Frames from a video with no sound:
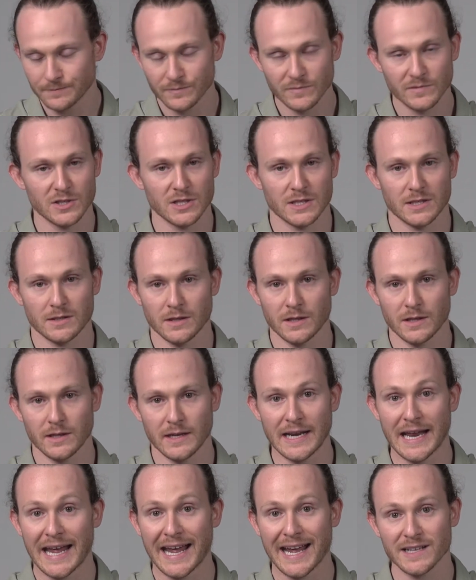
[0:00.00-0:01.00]
just the
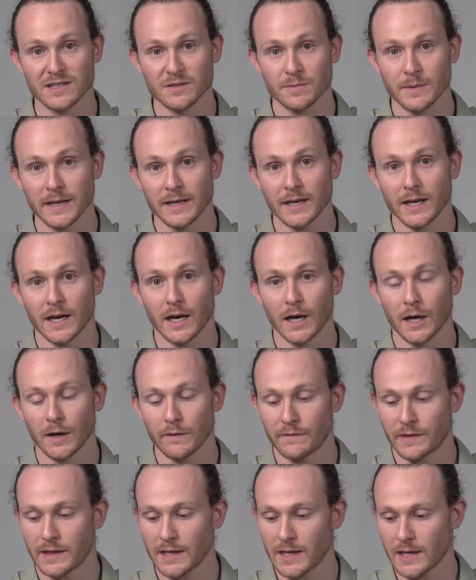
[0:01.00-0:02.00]
enhancement
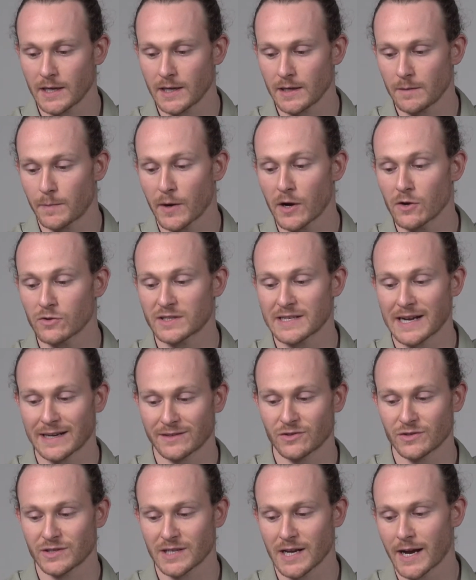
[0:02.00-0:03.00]
of the
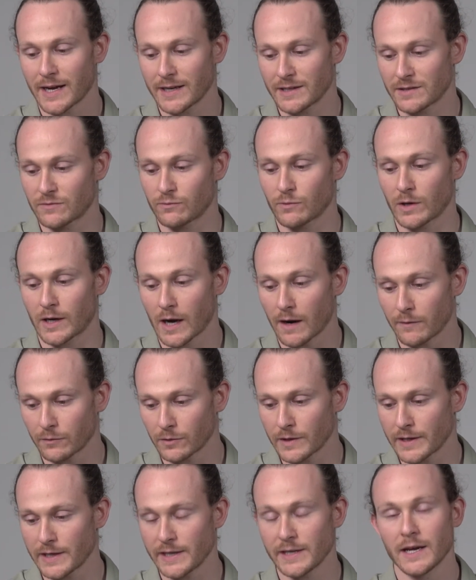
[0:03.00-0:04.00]
post-exercise
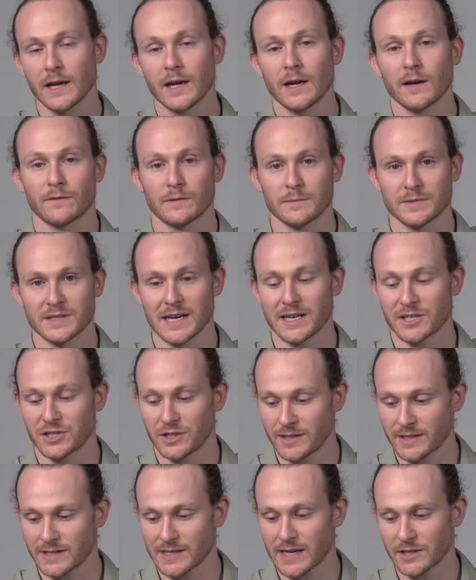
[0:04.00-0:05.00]
recovery from session
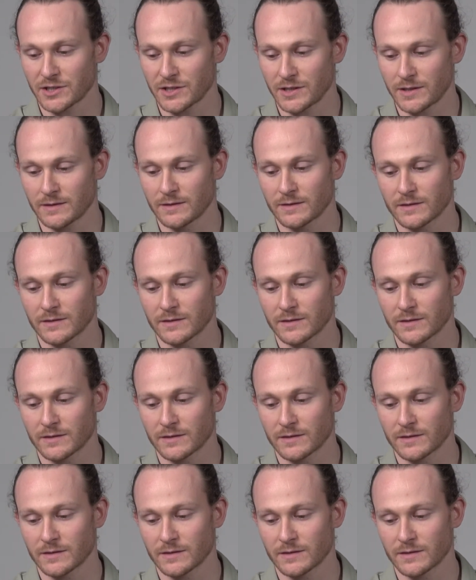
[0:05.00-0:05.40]
to session.